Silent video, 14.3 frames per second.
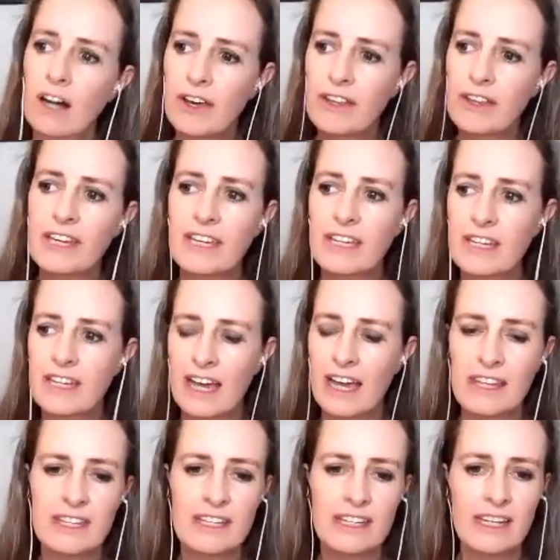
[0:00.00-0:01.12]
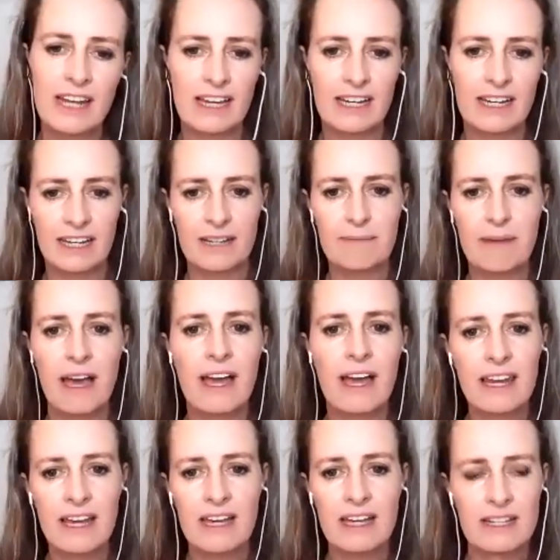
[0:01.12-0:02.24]
Are there any other like
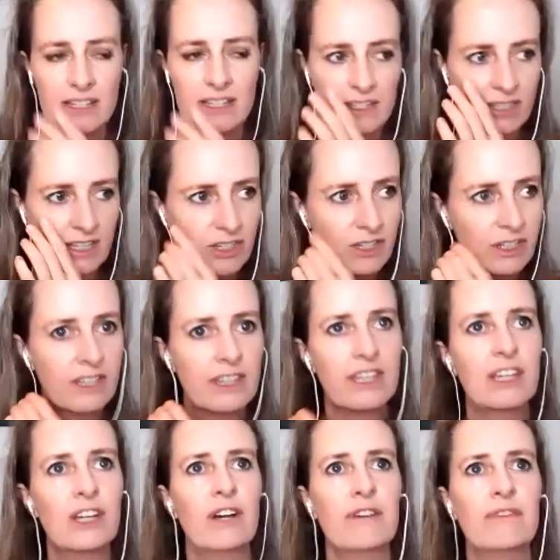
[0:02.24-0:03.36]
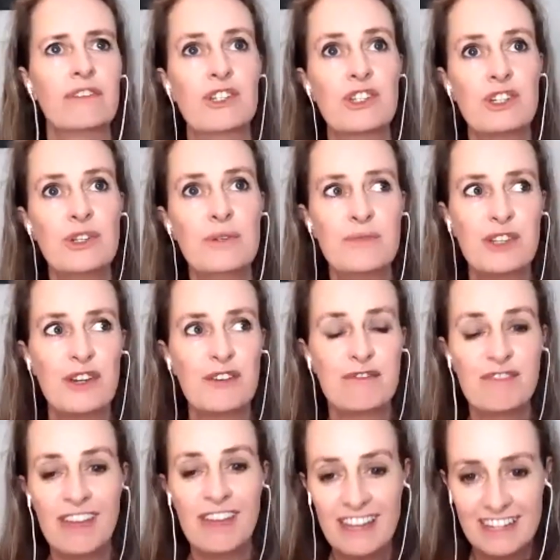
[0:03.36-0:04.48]
highlights that you can think of in terms of
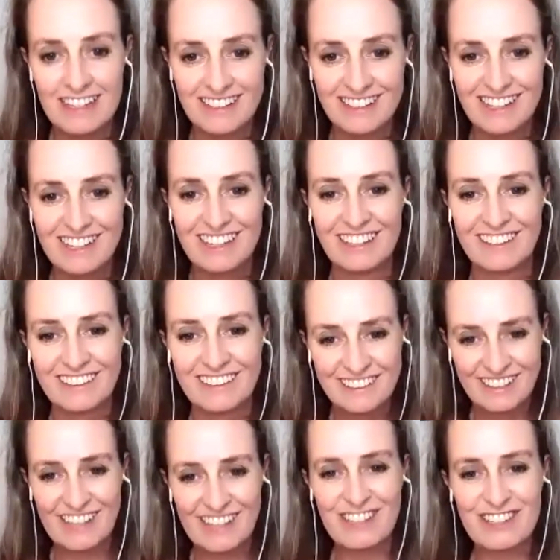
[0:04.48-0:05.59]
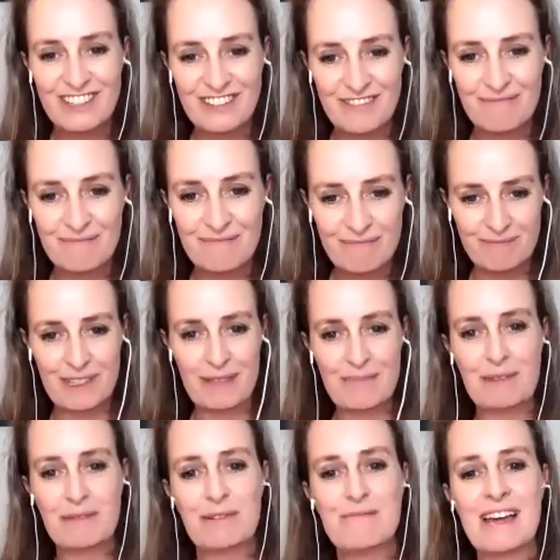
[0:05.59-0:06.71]
failing? I don't know. Some
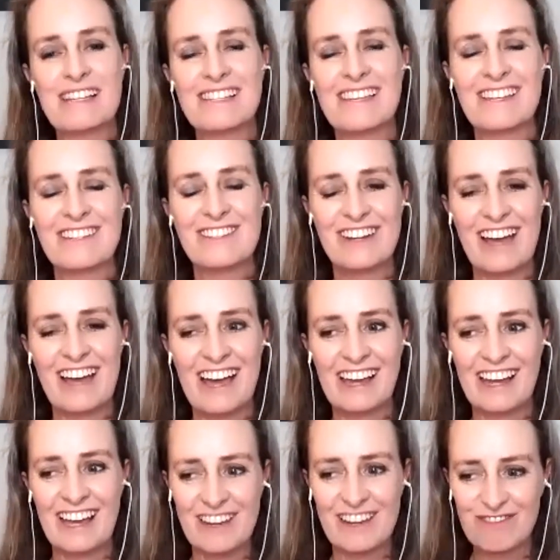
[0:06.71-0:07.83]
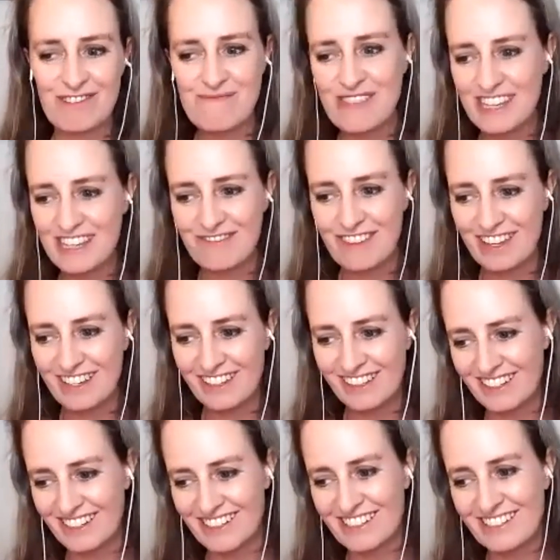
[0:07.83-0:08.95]
people might say it's not a highlight. For me, failure
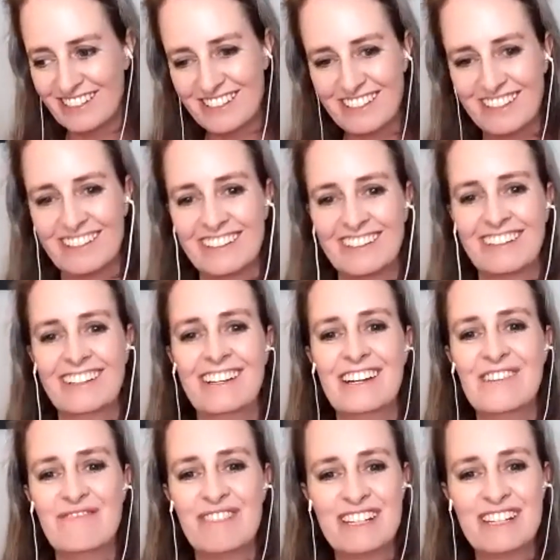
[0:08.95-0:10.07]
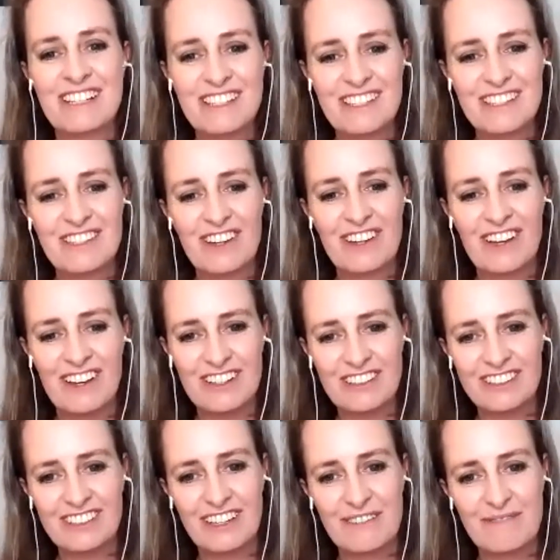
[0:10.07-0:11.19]
is. But just to
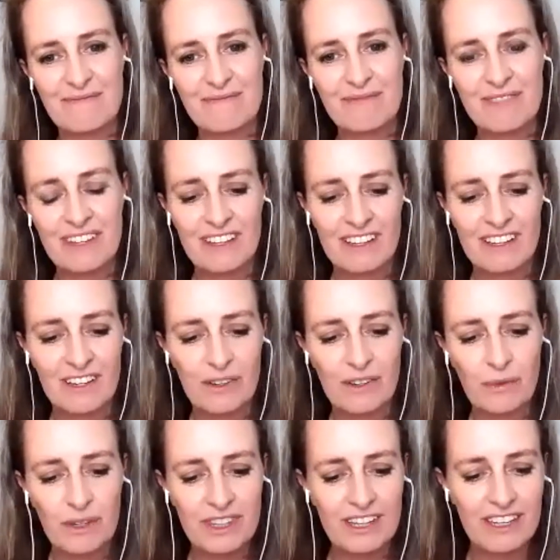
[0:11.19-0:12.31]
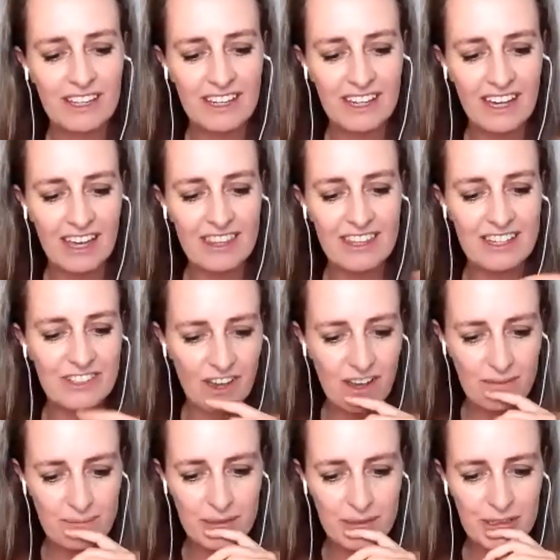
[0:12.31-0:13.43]
ask, were there any other
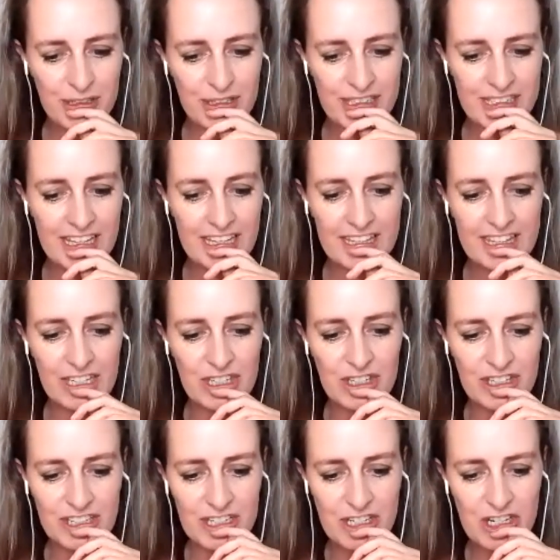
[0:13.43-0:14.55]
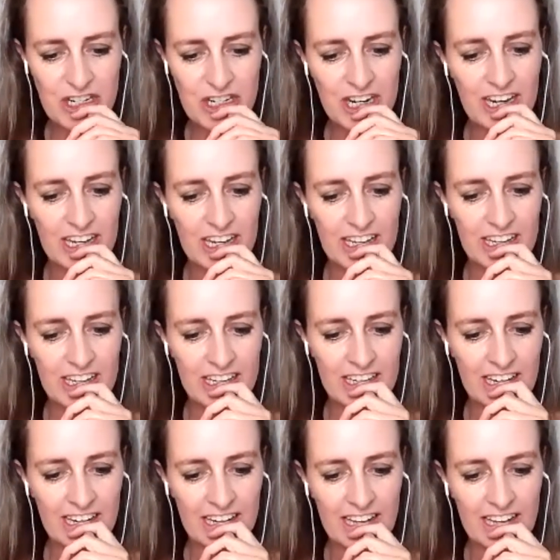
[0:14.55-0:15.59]
examples that you can share